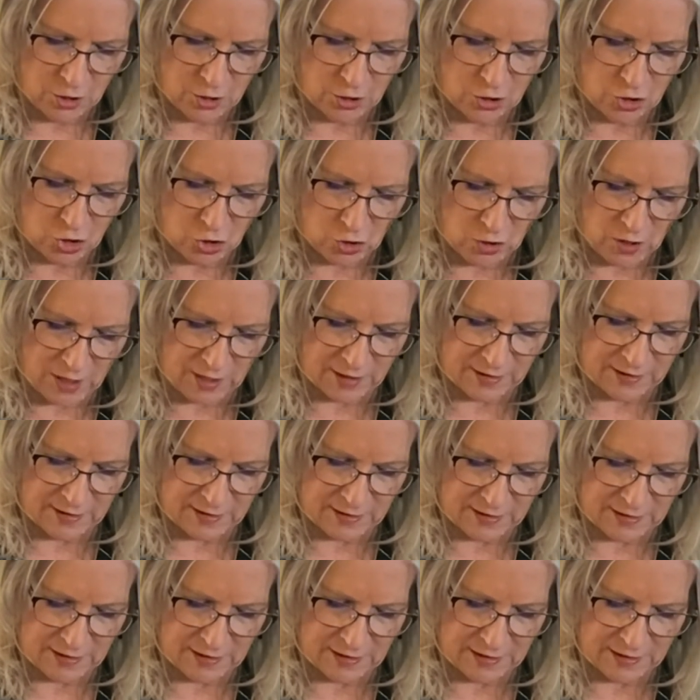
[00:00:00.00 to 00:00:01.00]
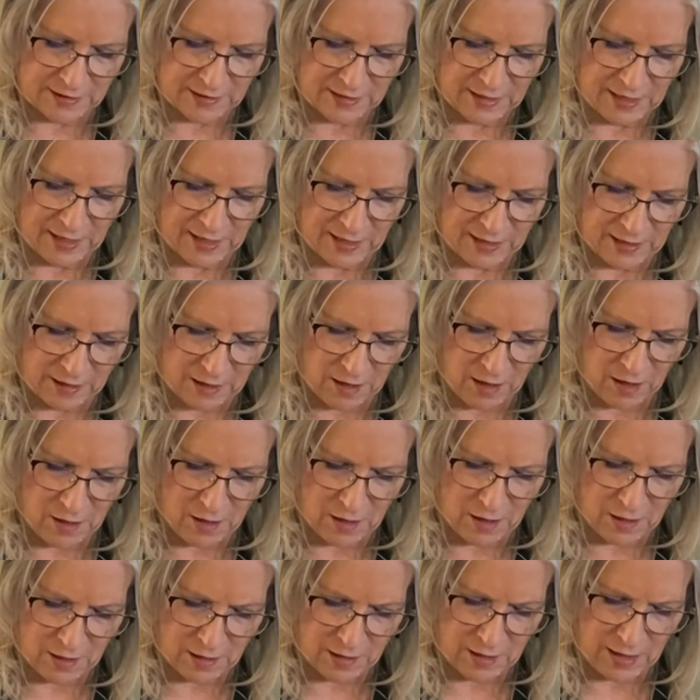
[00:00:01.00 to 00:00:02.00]
Trust in
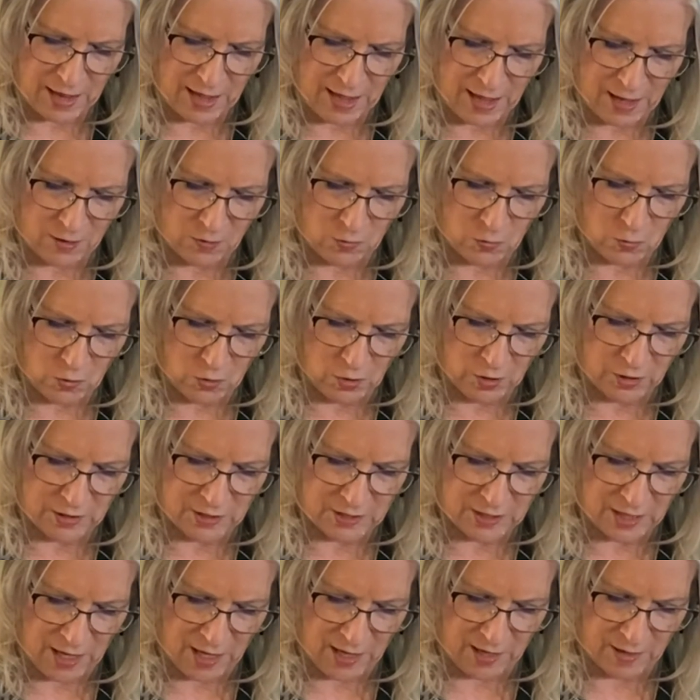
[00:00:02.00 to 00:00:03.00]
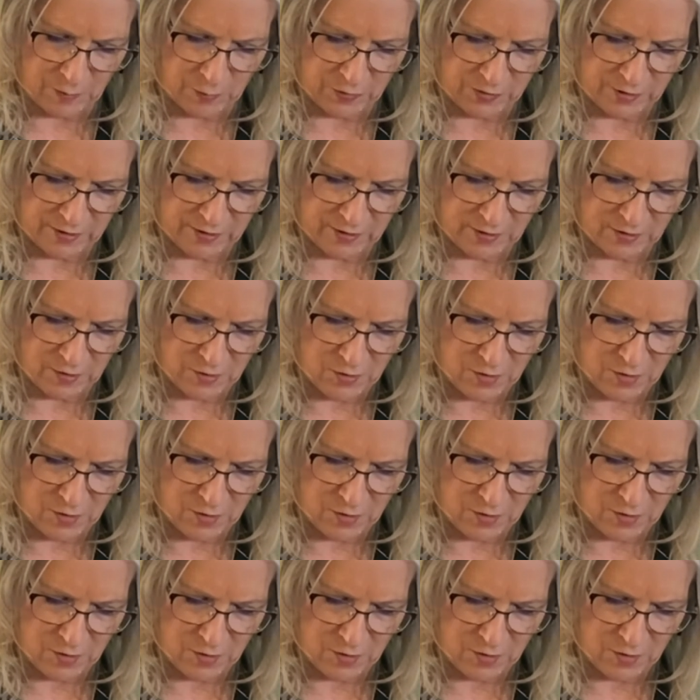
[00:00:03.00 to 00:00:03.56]
God at all times.